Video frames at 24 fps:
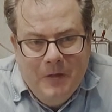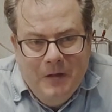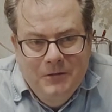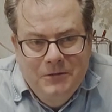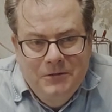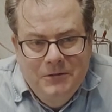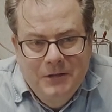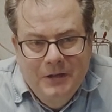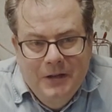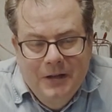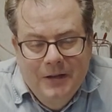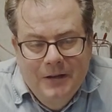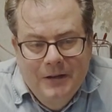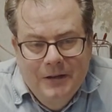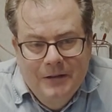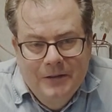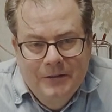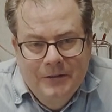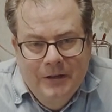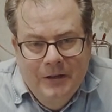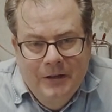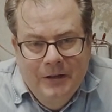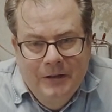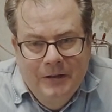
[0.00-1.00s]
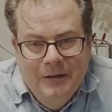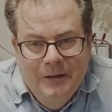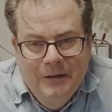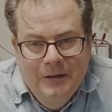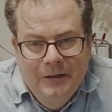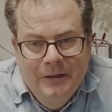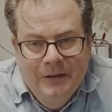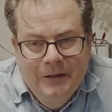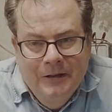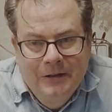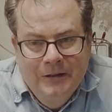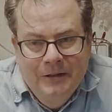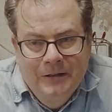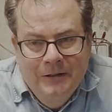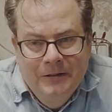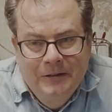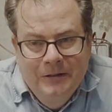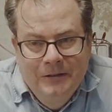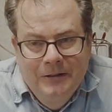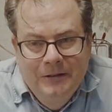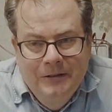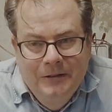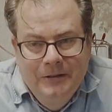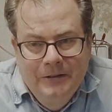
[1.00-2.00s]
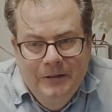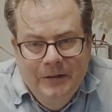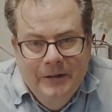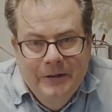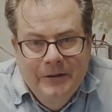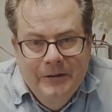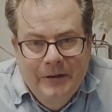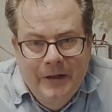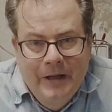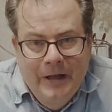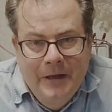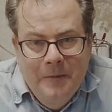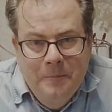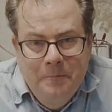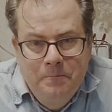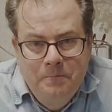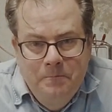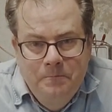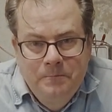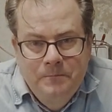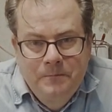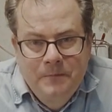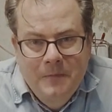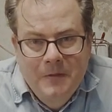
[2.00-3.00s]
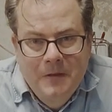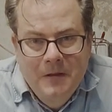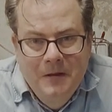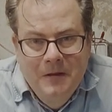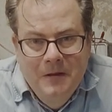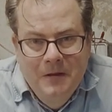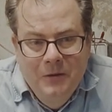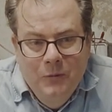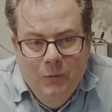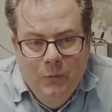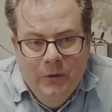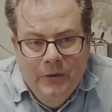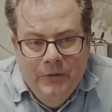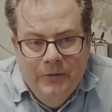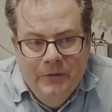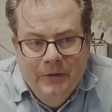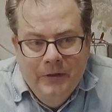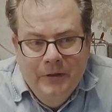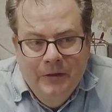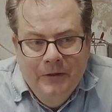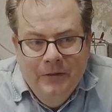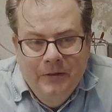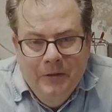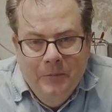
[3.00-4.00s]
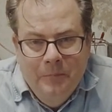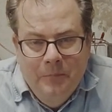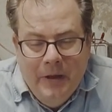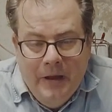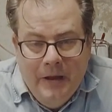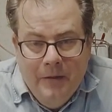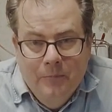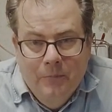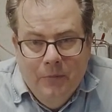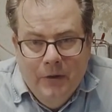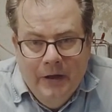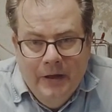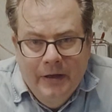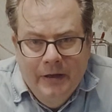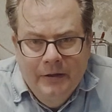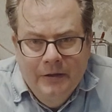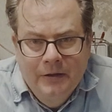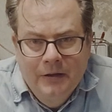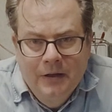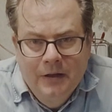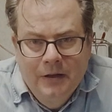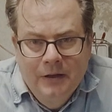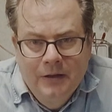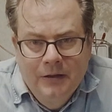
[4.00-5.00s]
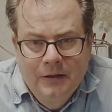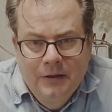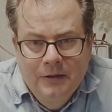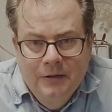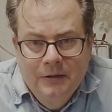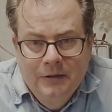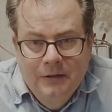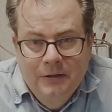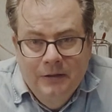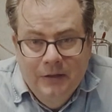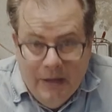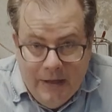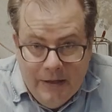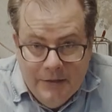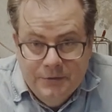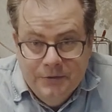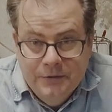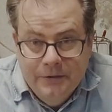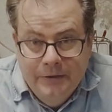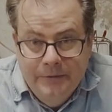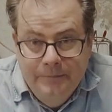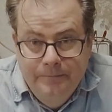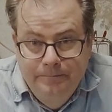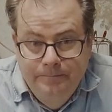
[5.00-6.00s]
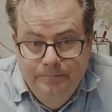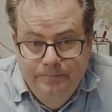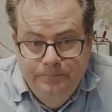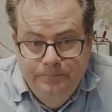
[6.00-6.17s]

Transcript: She got on the internet with the paint brand Glazurit,